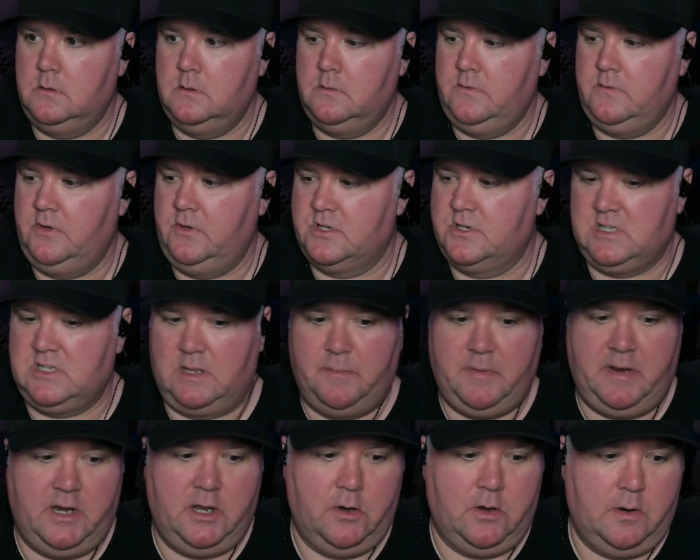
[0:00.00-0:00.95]
You just let
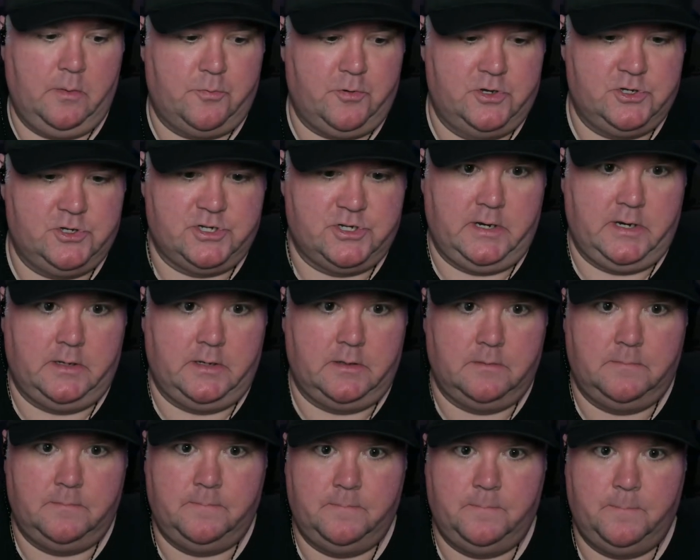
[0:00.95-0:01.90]
me know, I'd appreciate it.
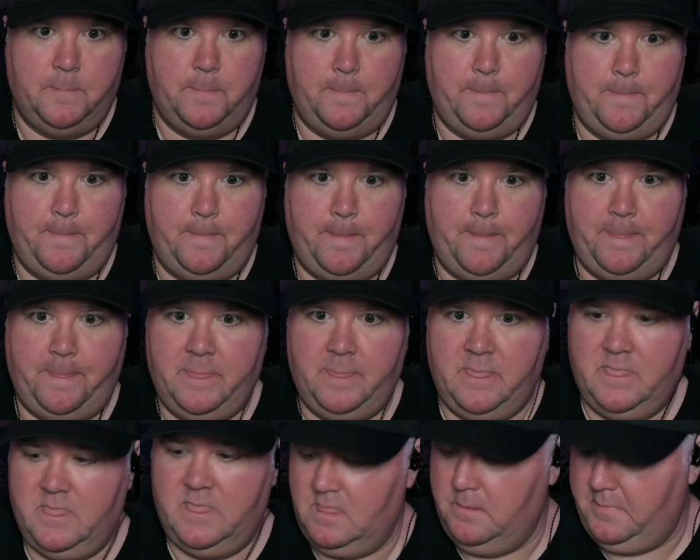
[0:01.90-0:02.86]
In
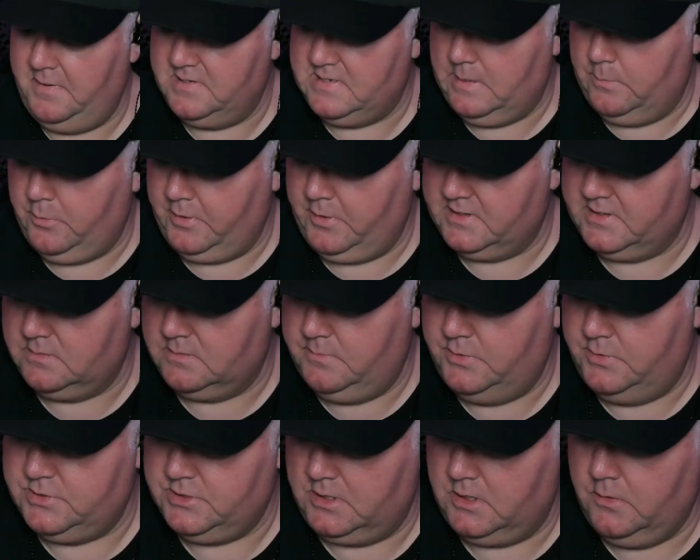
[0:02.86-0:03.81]
the meantime, we'll get some
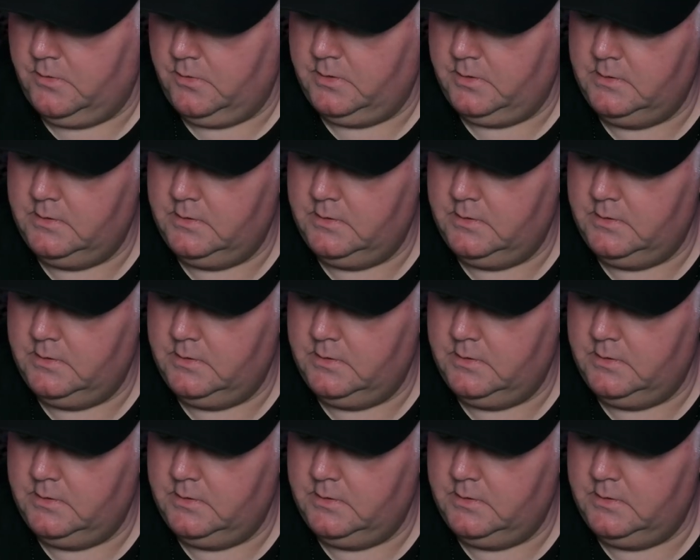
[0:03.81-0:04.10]
music going.